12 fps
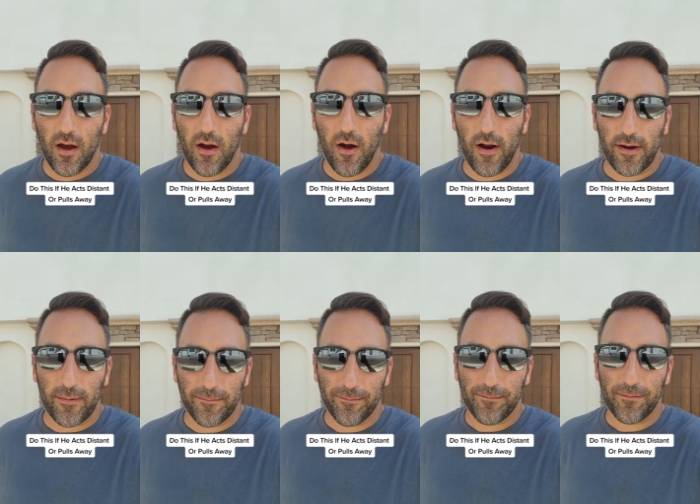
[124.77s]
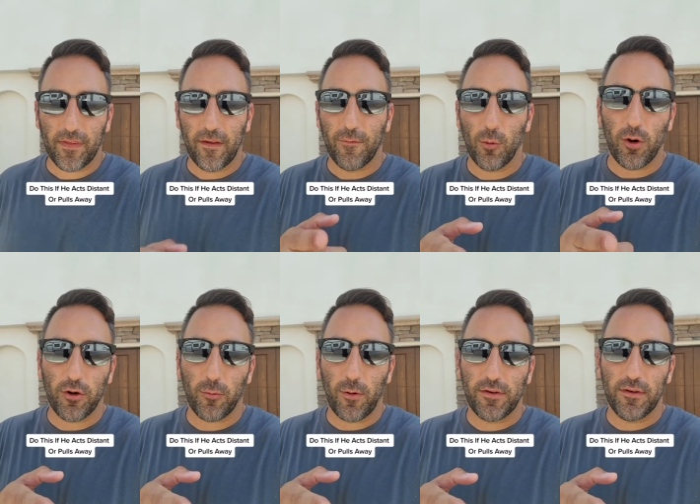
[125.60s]
All right, if you're
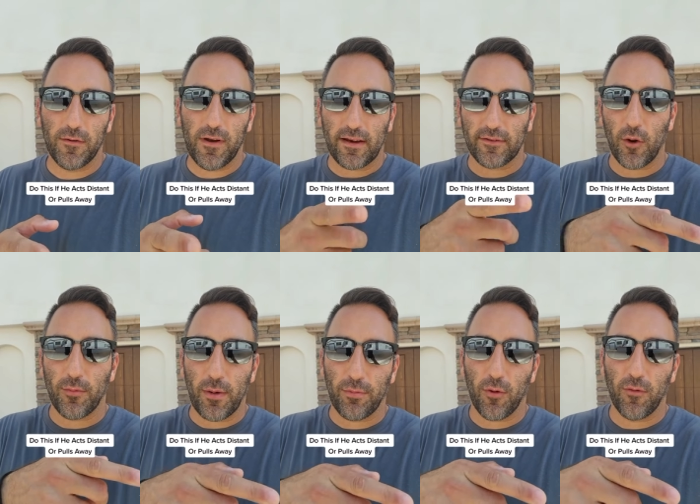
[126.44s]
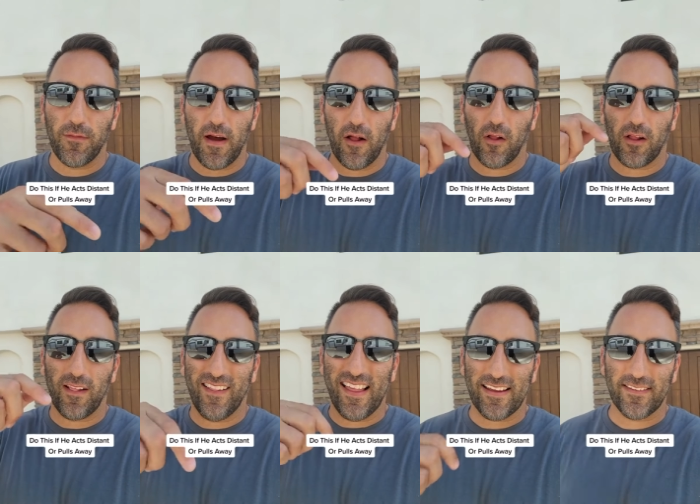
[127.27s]
wondering what to do next, go to my profile,
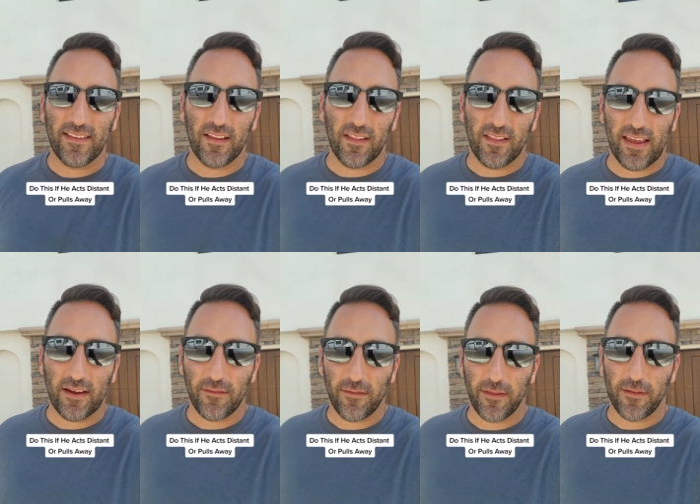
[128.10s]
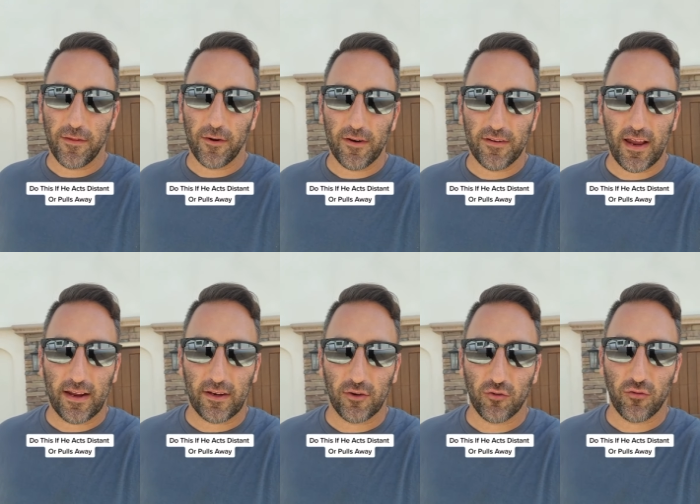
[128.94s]
click the link for the 30
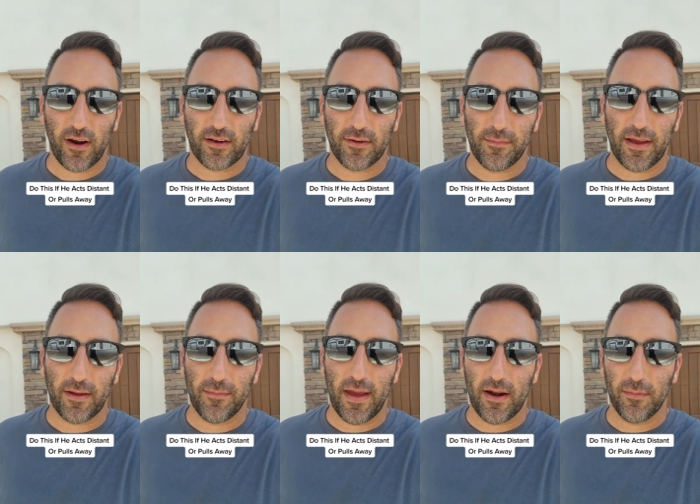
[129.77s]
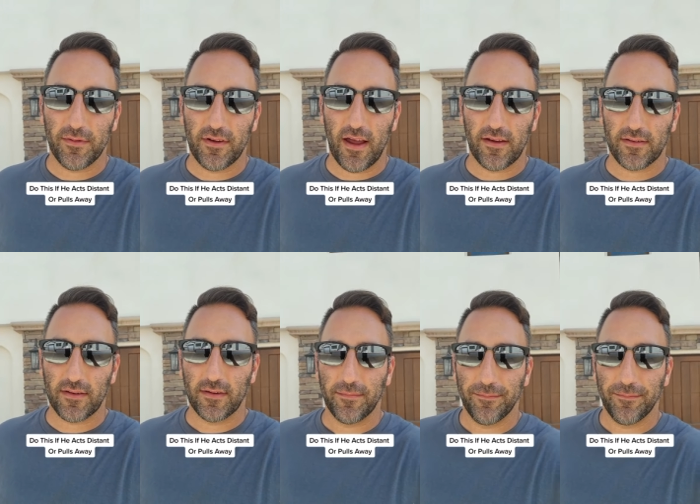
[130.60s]
second trick to make a man obsessed.